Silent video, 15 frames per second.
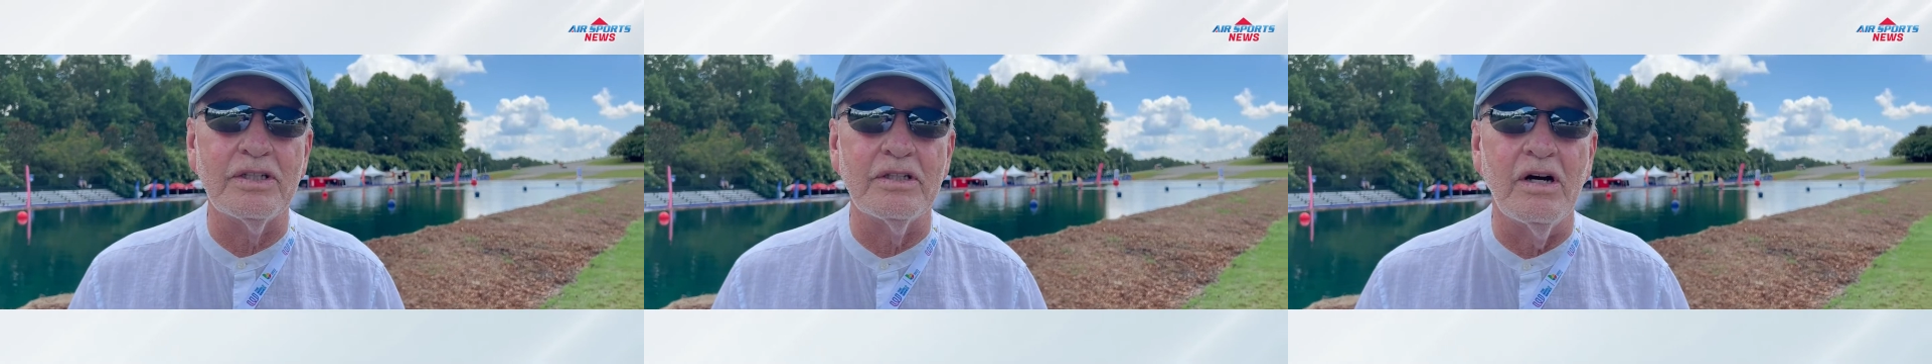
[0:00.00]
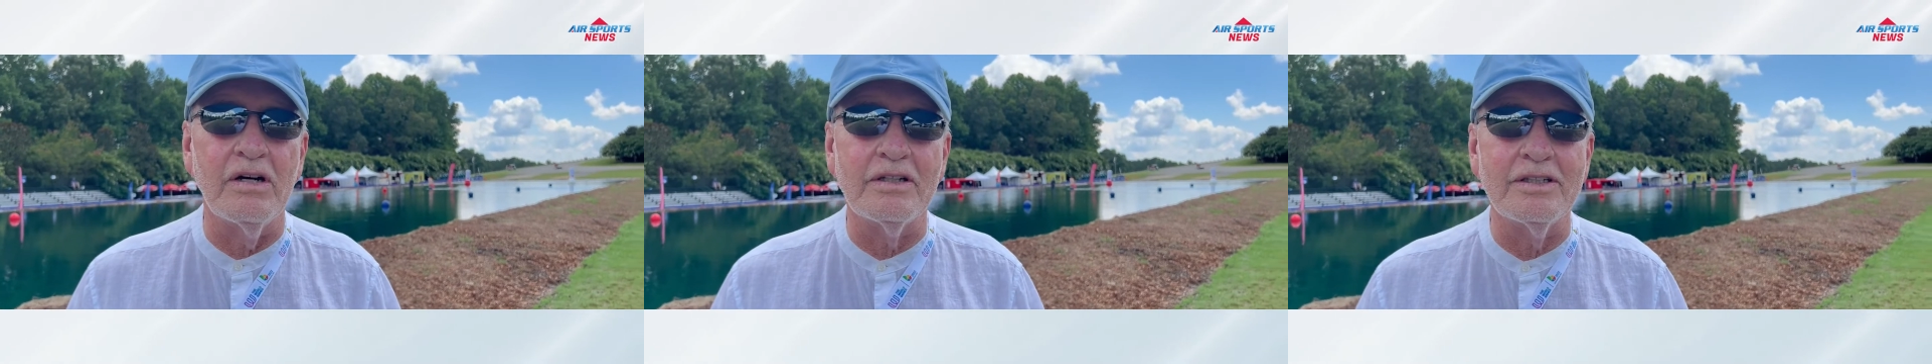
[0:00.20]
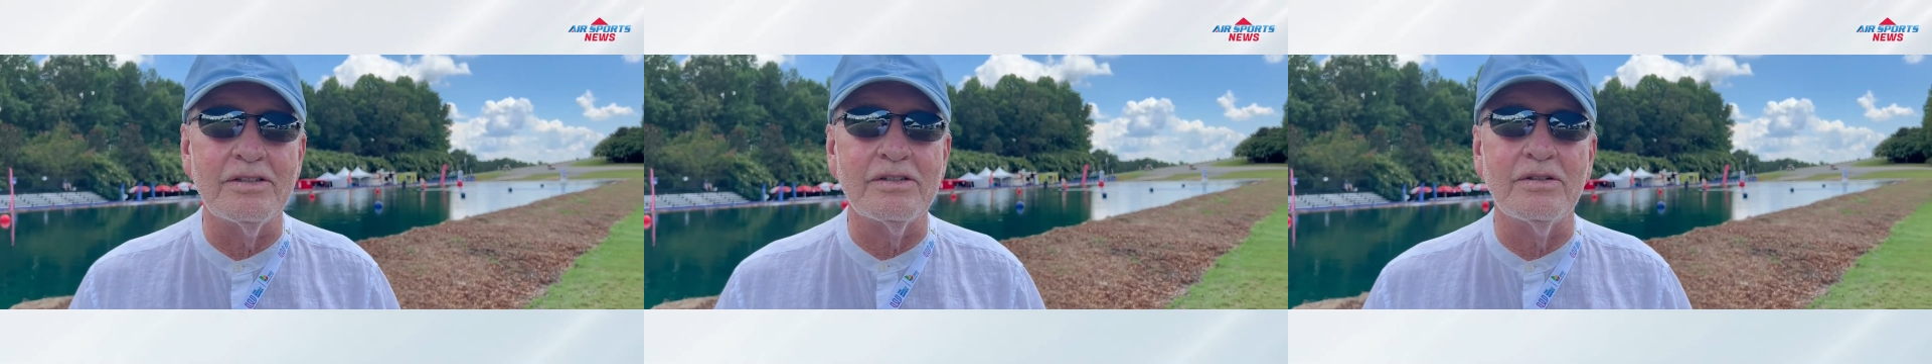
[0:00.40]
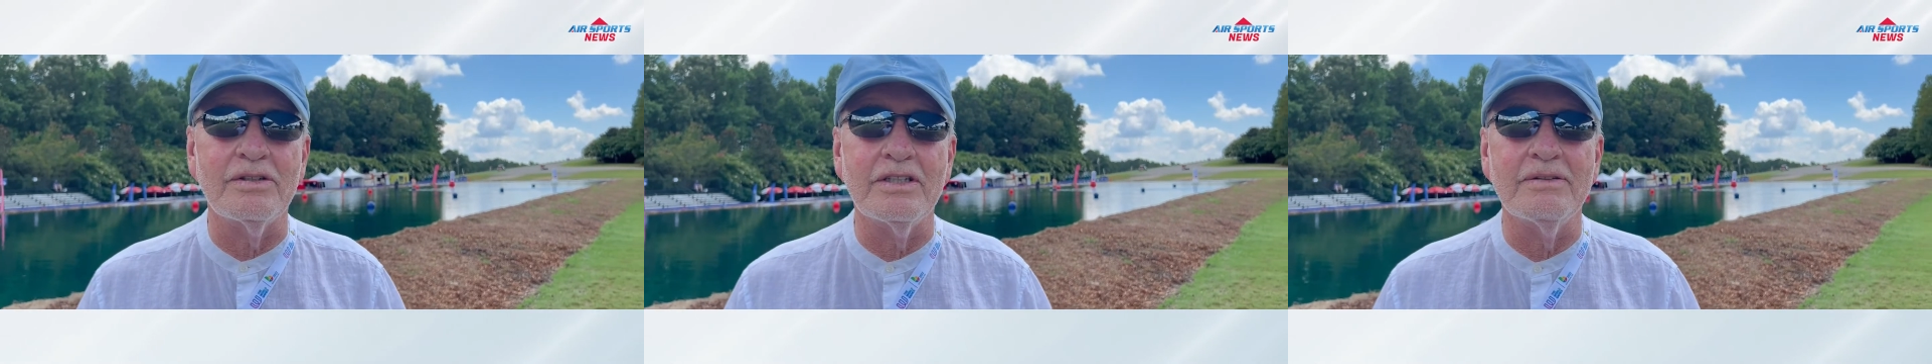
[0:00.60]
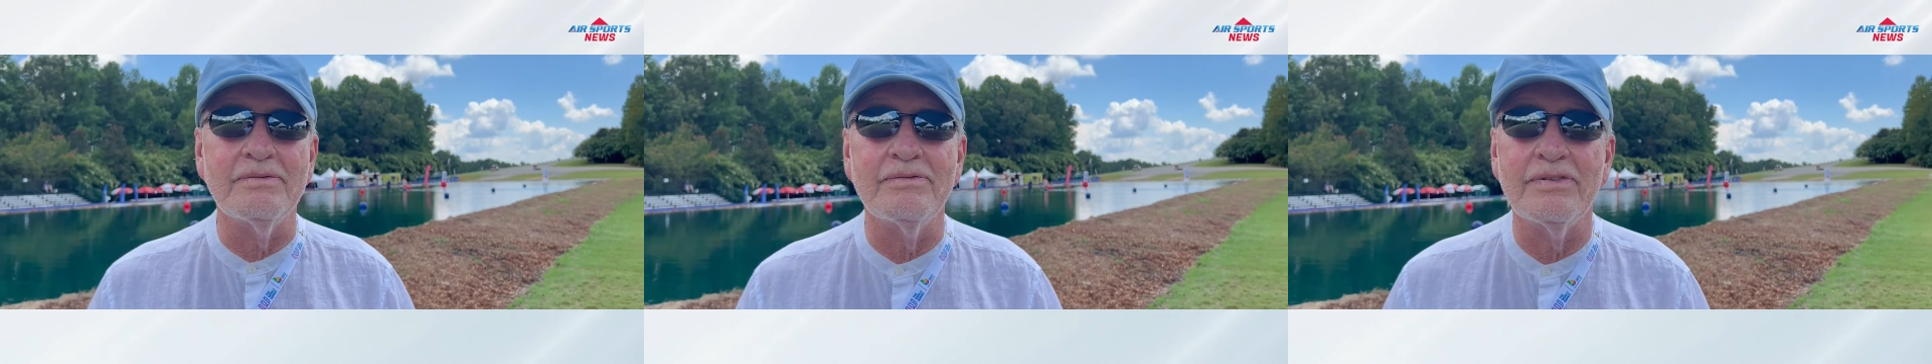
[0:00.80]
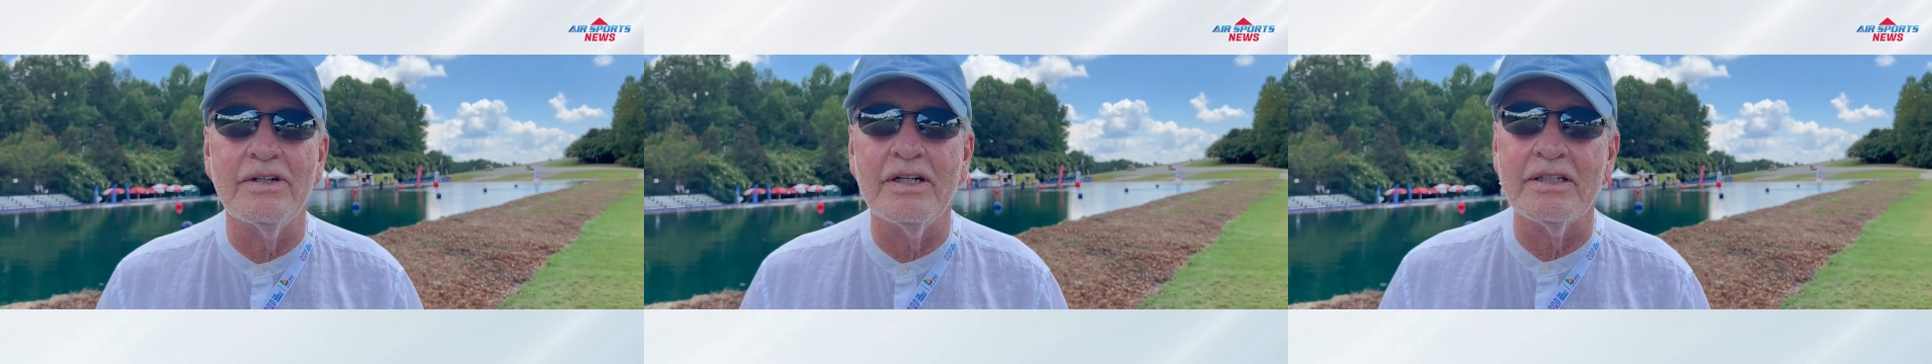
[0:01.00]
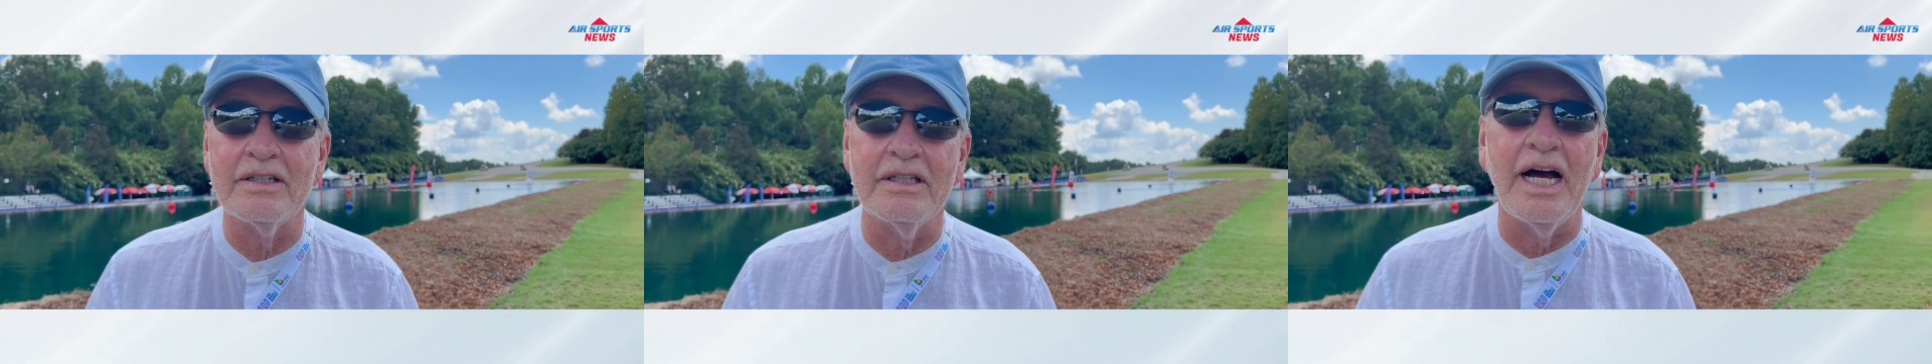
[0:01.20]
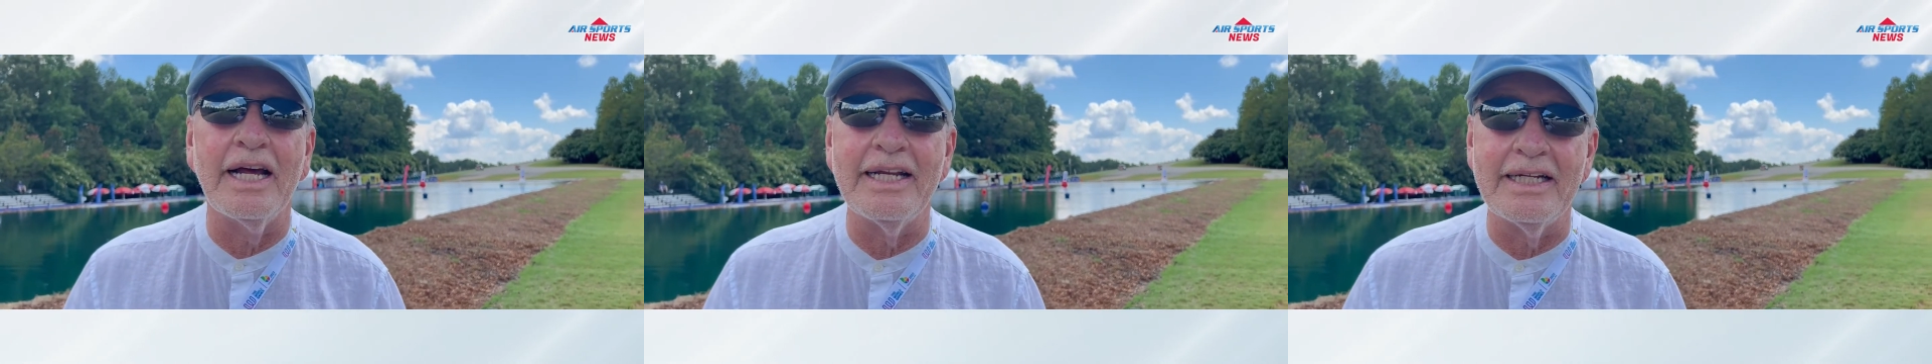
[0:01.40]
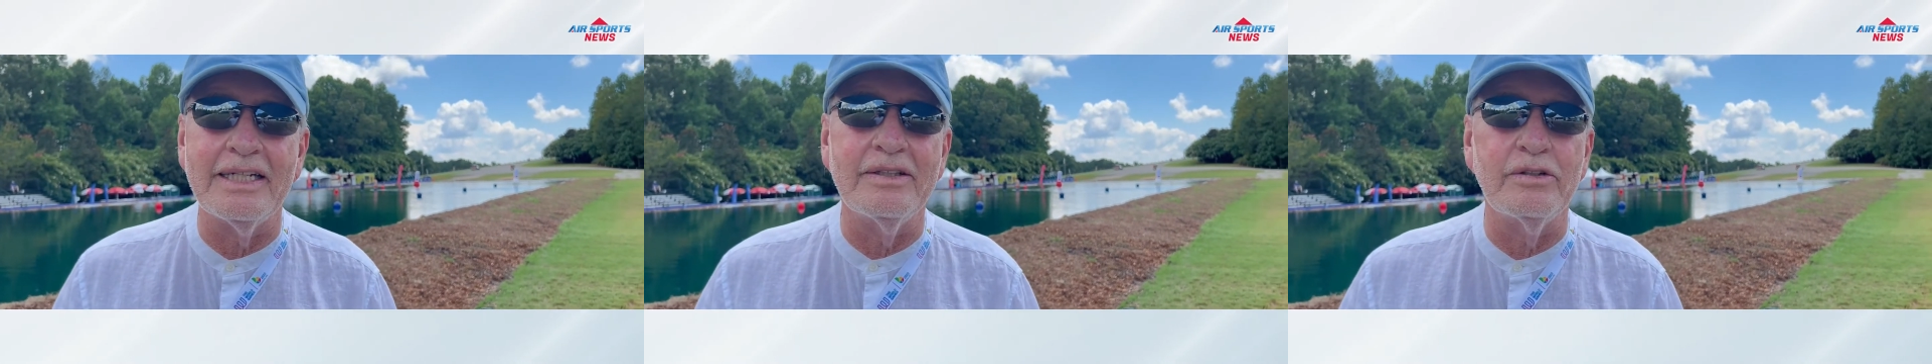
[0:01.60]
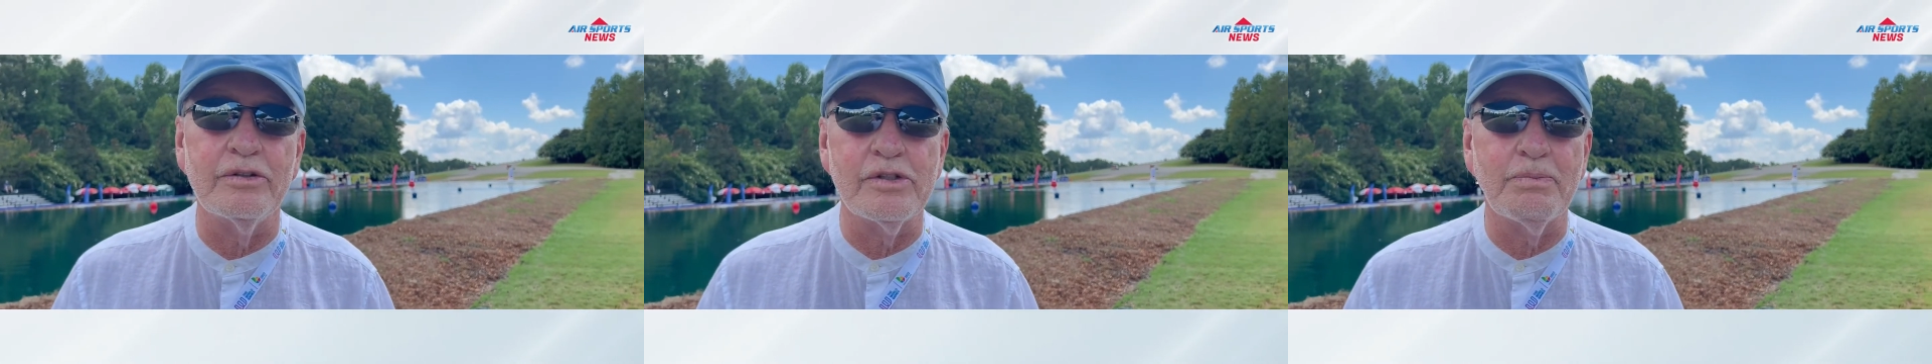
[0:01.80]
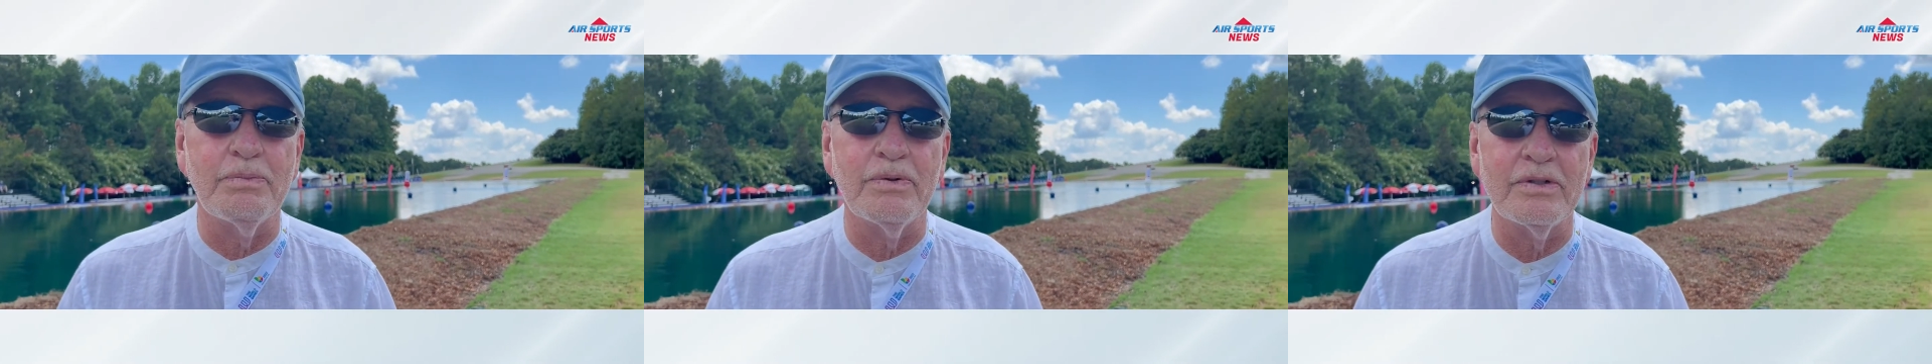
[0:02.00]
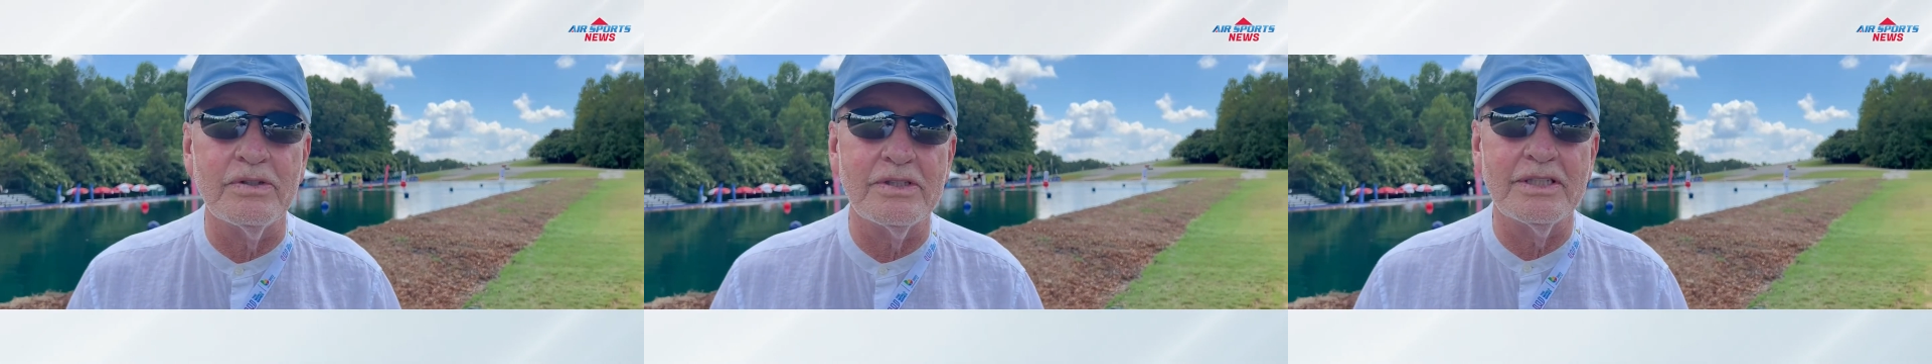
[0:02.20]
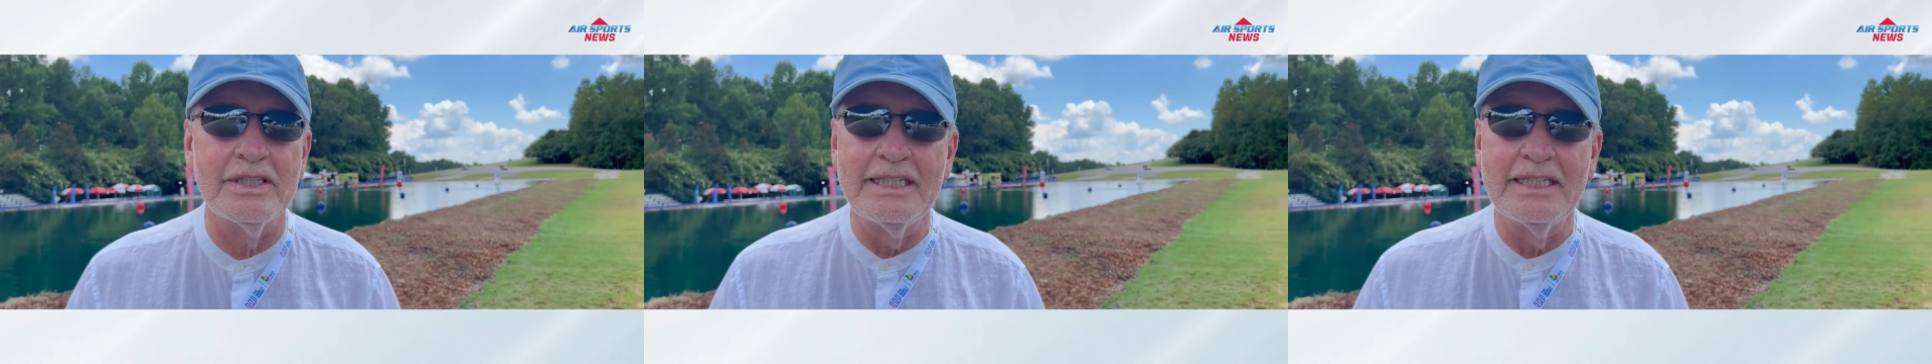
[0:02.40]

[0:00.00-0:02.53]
a long history of gliding in their sports.